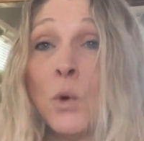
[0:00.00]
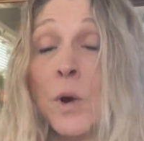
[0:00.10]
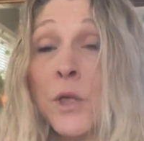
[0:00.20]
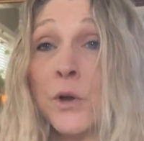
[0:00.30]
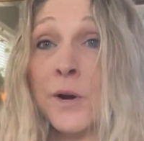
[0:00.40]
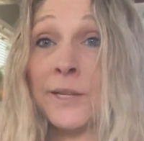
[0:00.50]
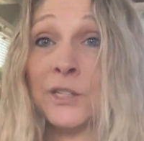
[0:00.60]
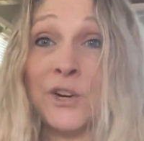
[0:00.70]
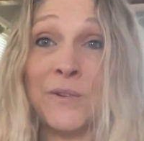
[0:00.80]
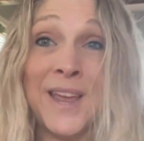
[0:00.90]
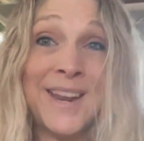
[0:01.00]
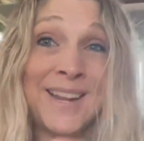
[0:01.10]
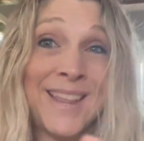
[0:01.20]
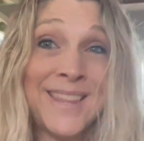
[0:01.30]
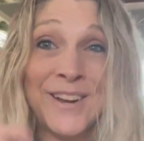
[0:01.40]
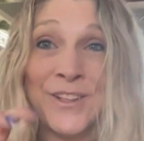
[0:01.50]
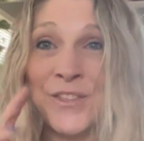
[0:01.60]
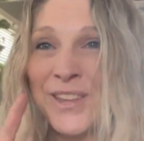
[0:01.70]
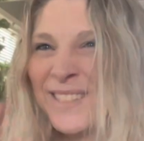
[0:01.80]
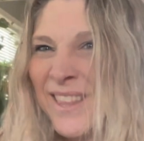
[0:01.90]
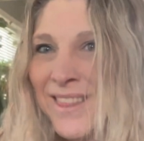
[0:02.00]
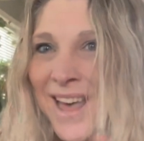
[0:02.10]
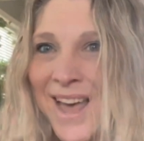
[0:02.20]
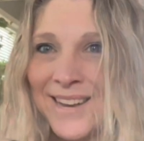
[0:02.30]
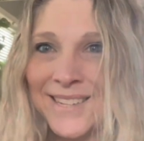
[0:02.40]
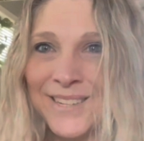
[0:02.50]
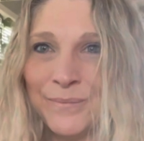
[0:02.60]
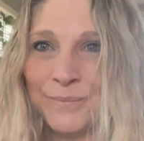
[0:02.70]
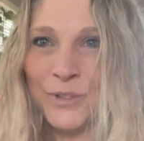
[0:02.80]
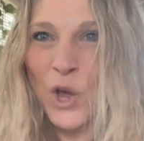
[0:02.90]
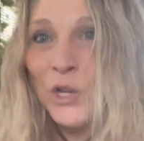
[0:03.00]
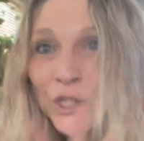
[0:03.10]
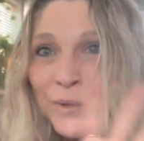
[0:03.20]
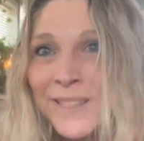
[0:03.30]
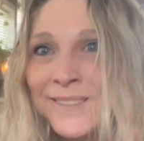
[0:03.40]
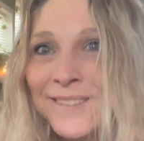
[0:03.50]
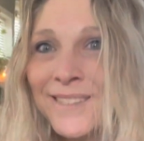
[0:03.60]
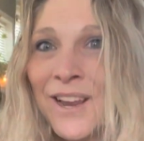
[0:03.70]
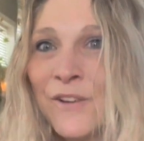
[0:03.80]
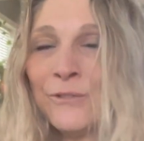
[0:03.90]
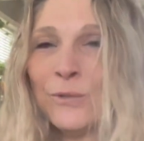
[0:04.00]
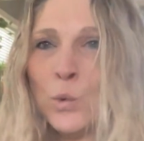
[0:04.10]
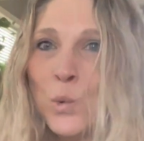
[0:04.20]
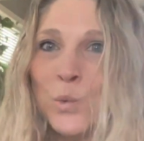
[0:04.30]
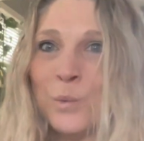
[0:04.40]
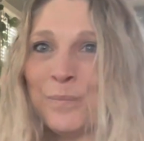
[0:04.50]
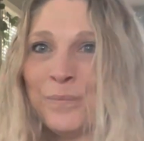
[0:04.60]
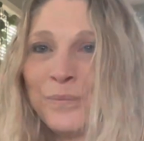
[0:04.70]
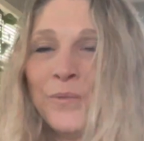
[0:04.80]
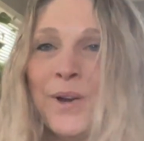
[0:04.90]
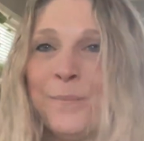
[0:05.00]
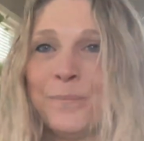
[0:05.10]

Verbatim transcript: whether it's creating a little this and that conjuring stuff. Ooh, right?